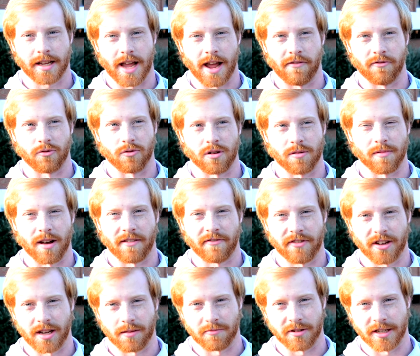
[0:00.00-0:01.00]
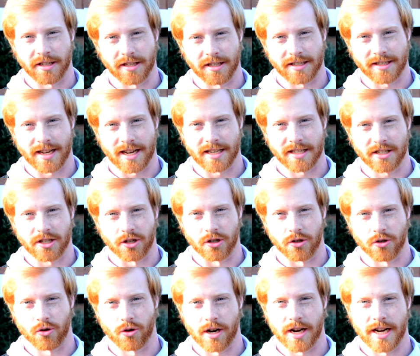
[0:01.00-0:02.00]
Everyone in my family decides to
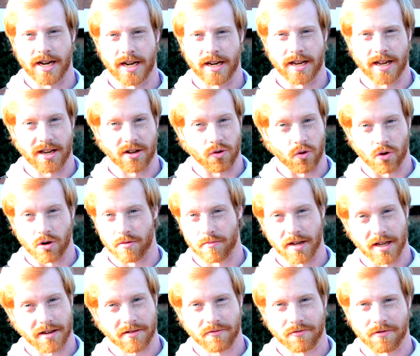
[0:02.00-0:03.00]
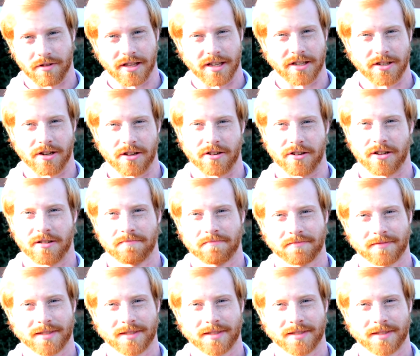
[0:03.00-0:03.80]
trade um, and ornament with each other.